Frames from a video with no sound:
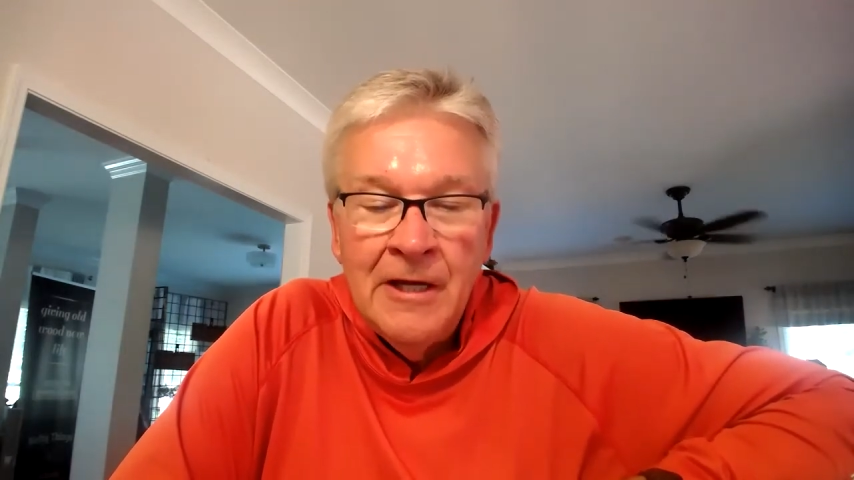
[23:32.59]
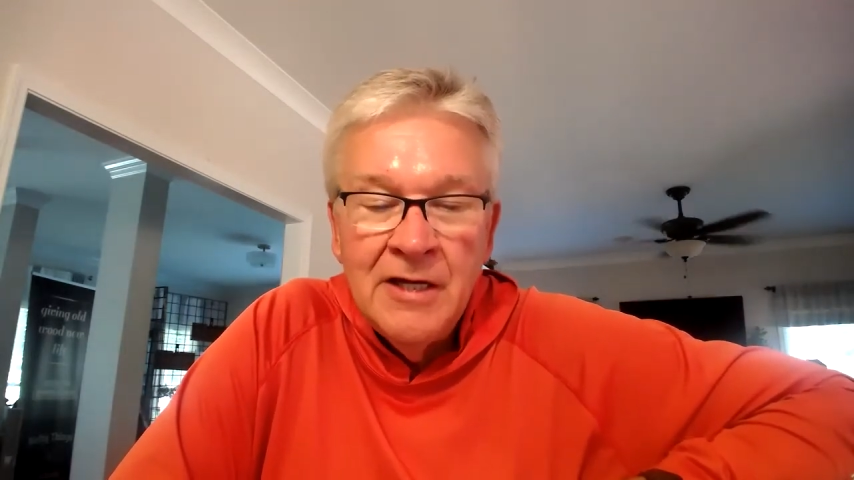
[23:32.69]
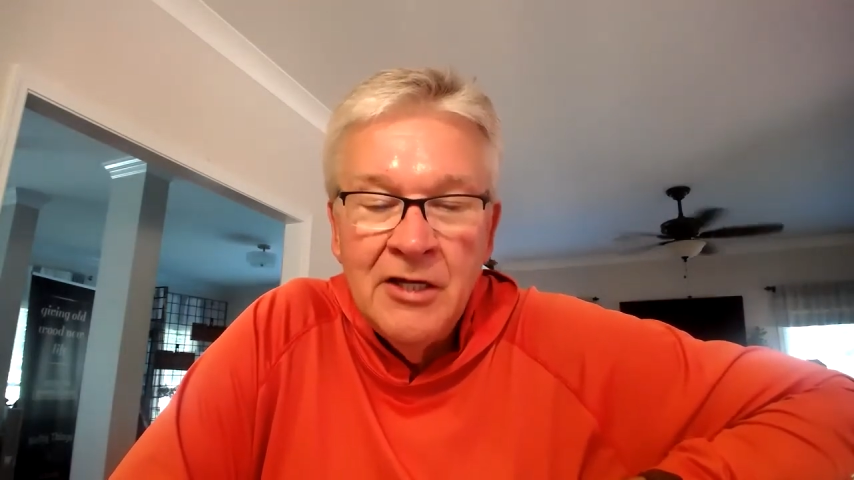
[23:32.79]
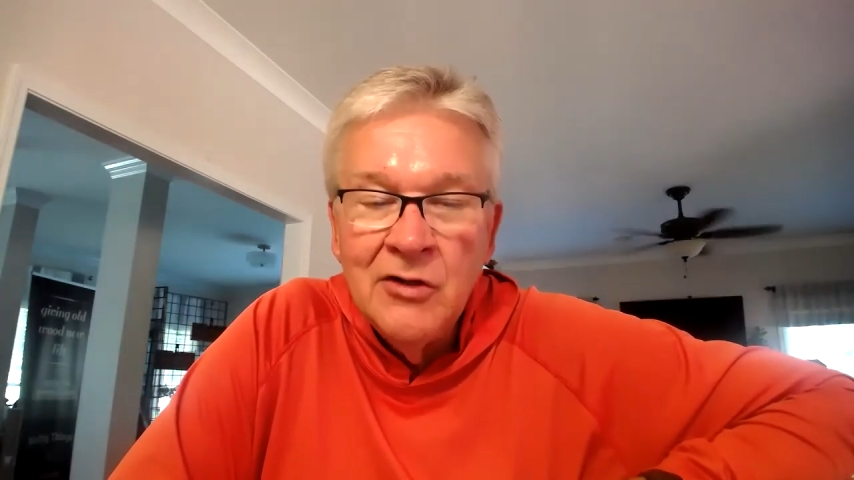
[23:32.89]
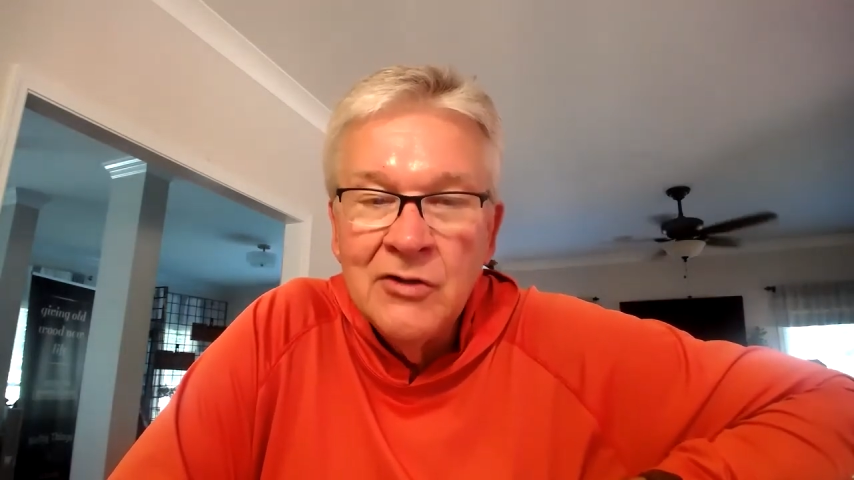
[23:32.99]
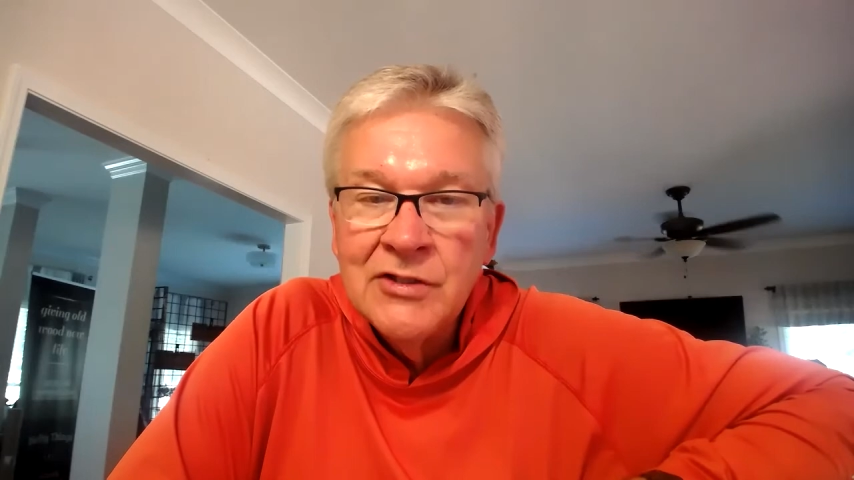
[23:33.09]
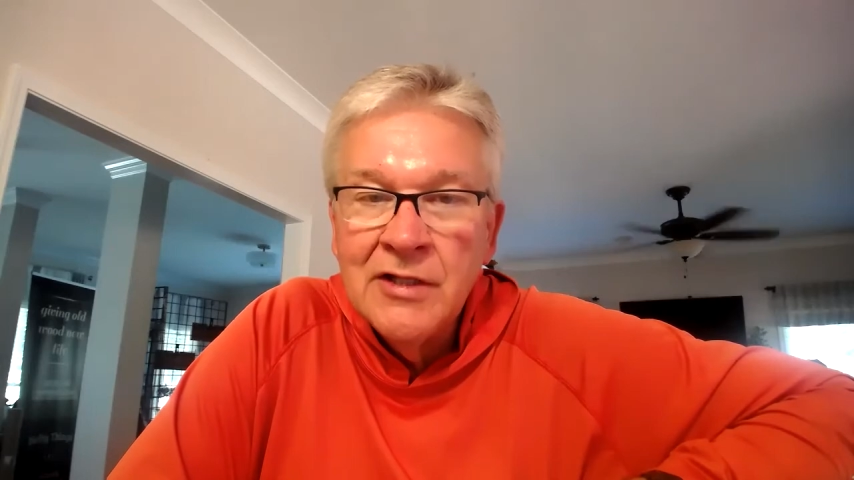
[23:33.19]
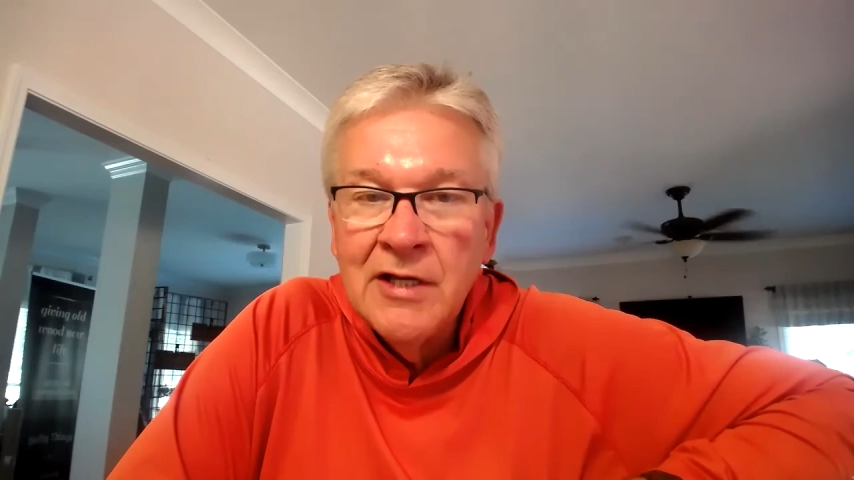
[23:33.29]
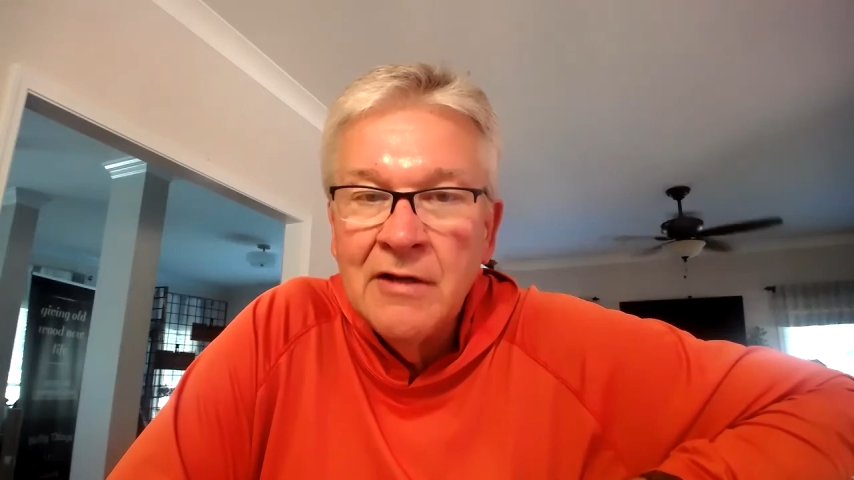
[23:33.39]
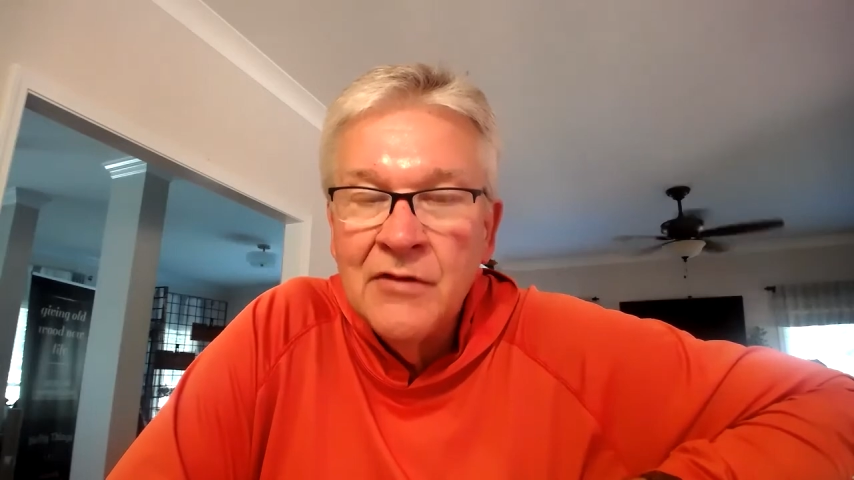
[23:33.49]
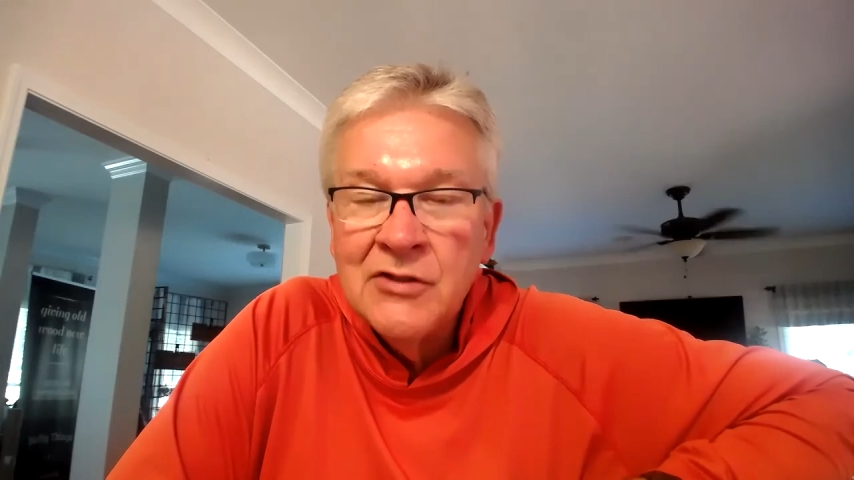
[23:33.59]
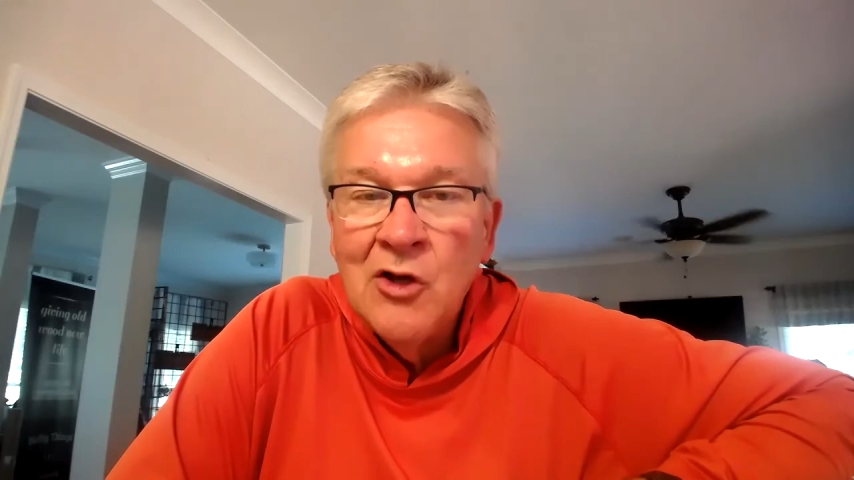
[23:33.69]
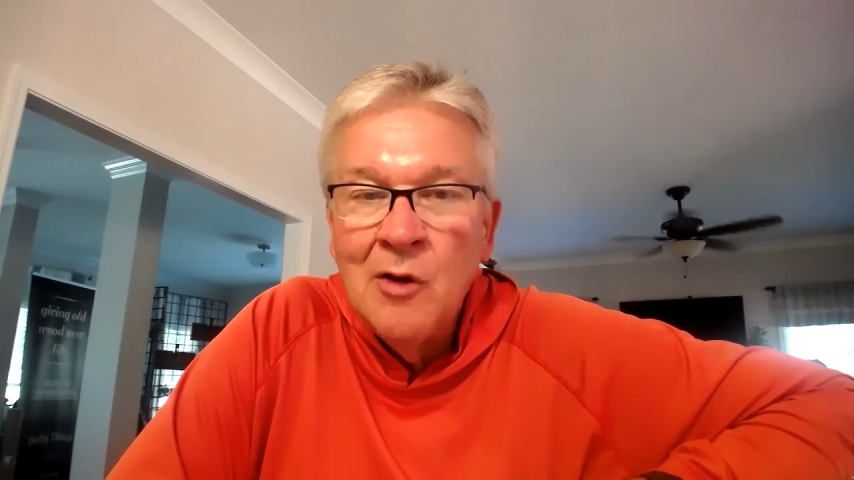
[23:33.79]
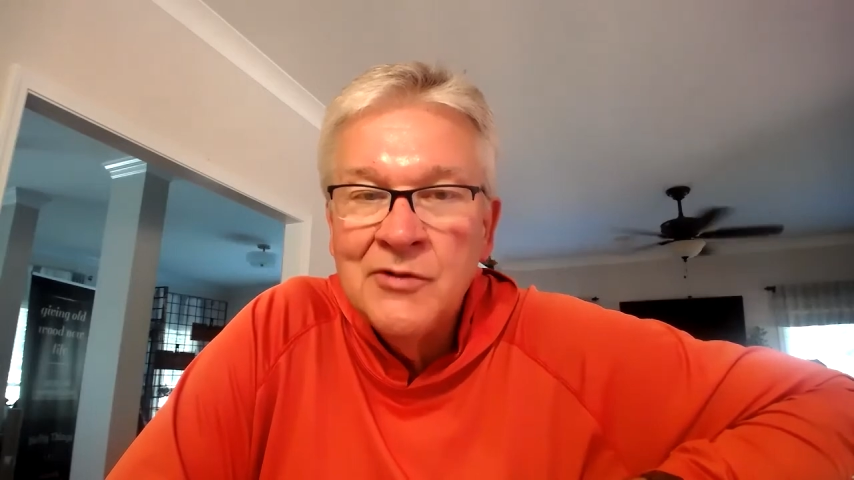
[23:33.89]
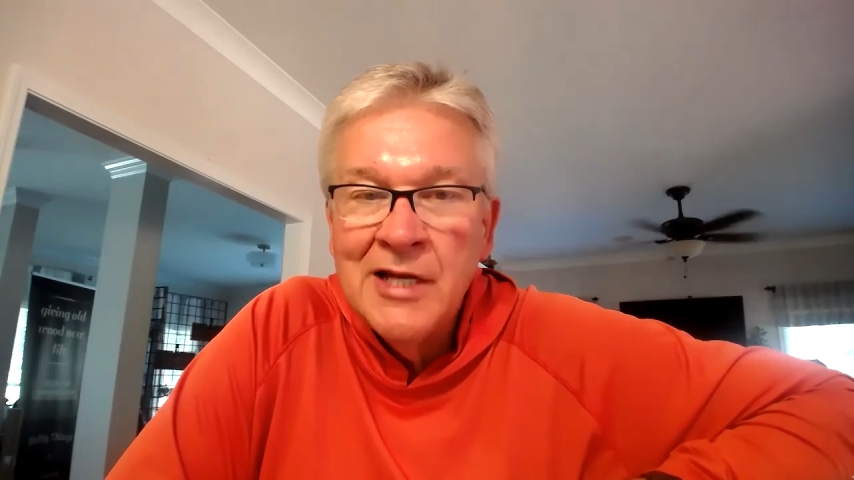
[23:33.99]
here's the
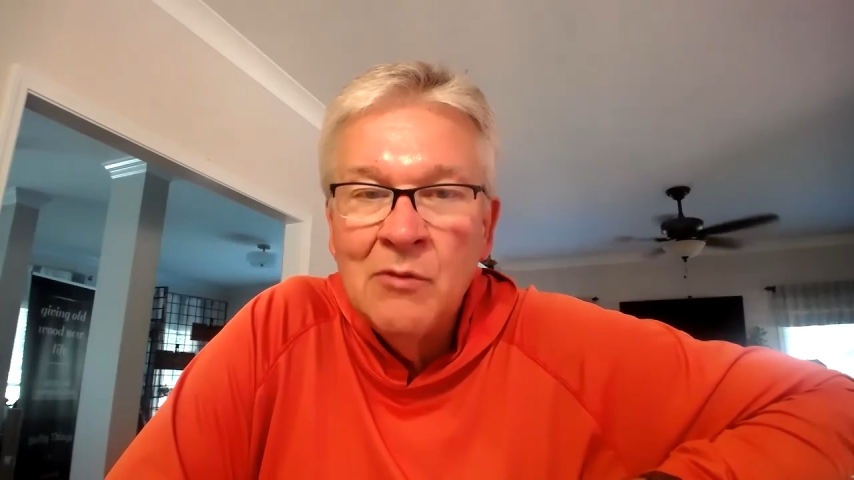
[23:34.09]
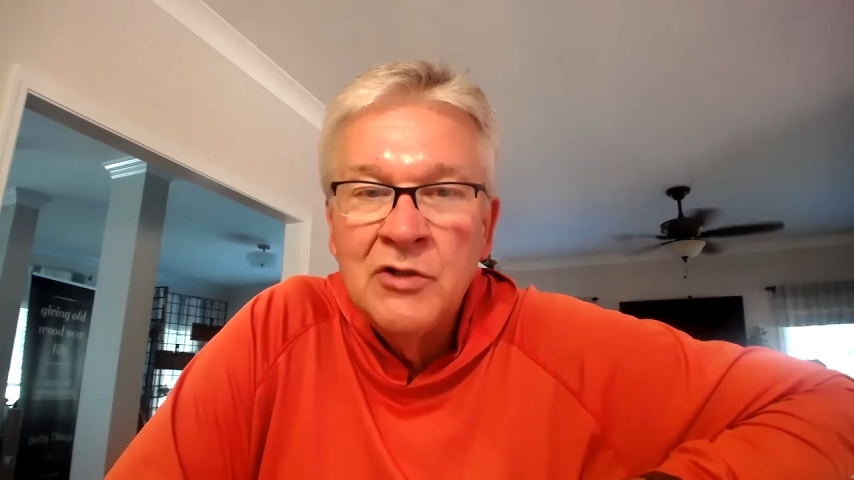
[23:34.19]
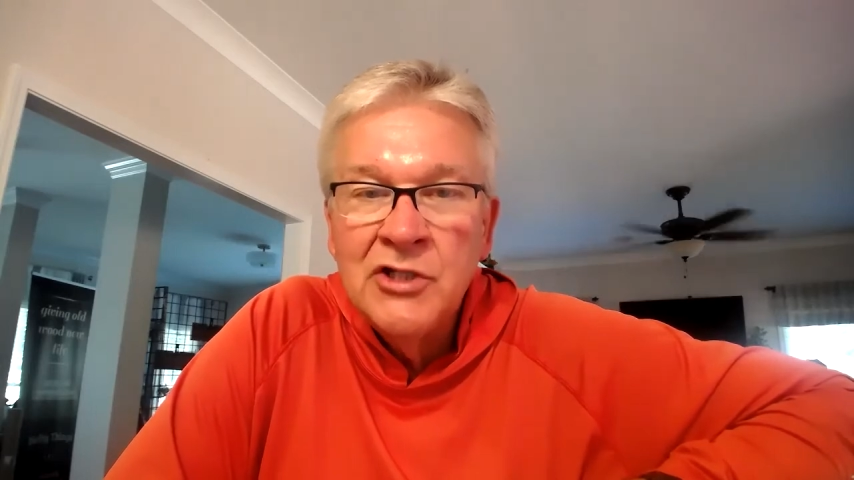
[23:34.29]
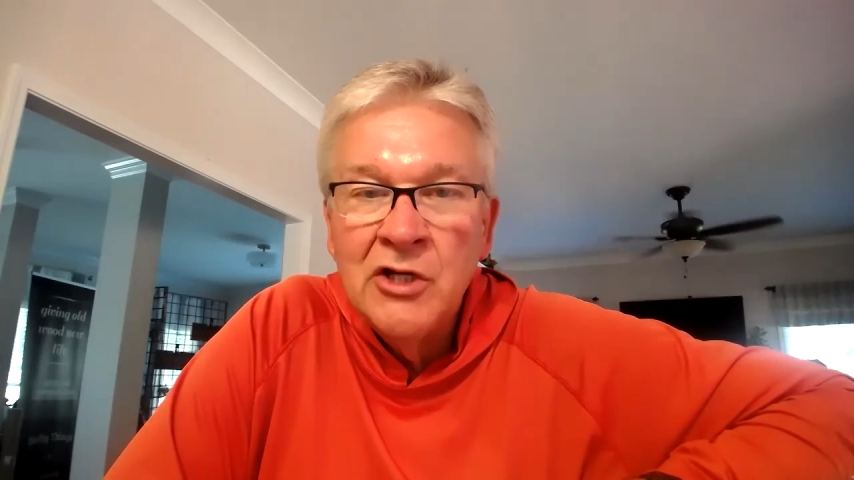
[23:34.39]
Psalms that I want you